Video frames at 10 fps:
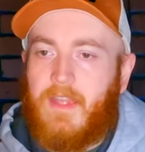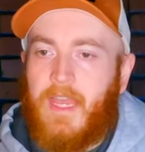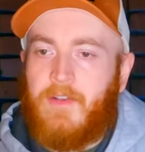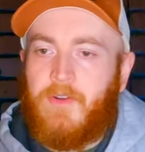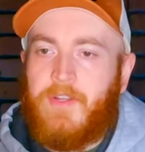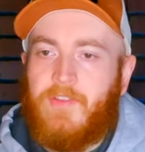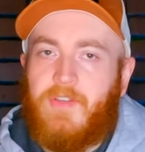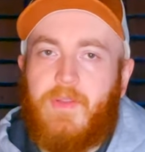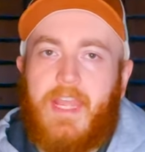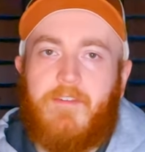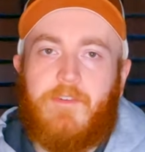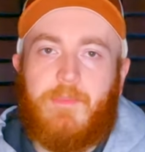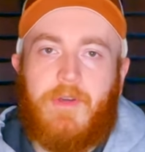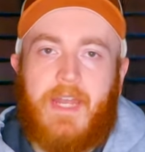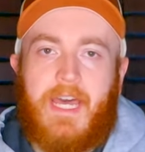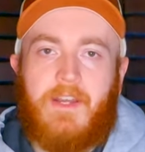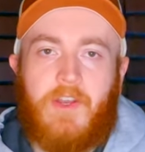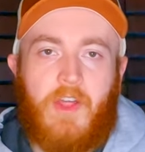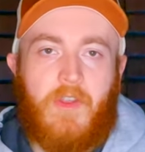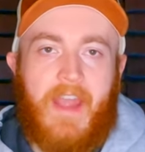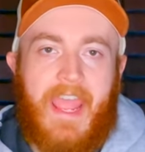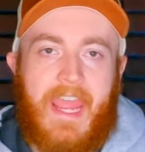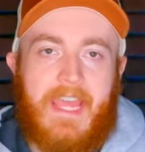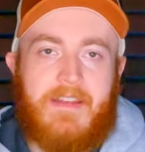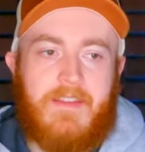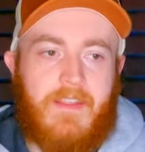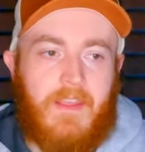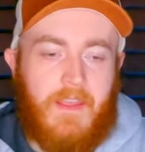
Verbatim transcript: I don't necessarily have to put on another hat.